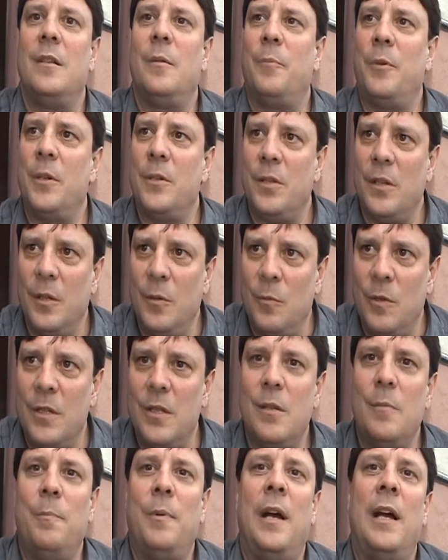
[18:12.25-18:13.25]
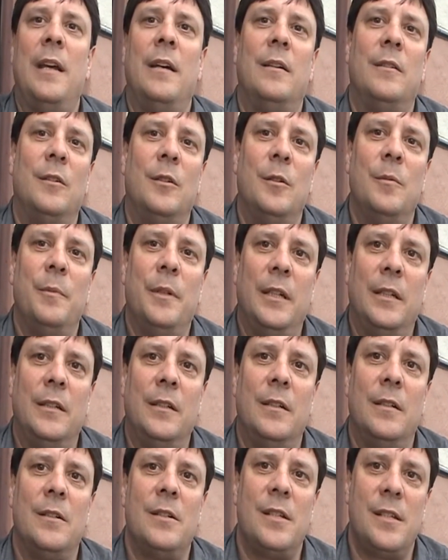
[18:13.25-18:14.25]
the person that wants to buy a home
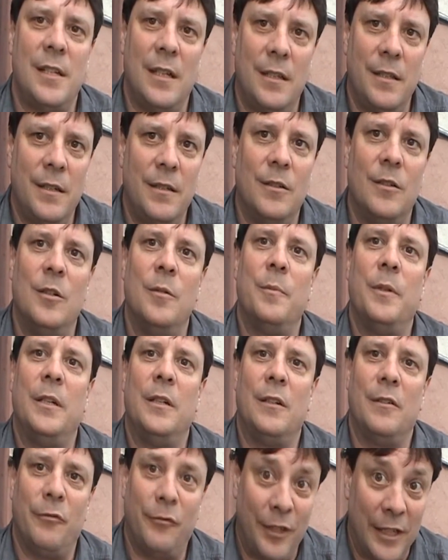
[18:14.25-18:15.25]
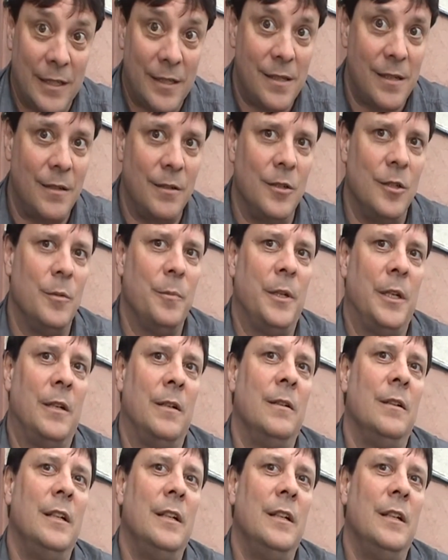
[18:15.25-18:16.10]
here or sell their home here or fix their home here,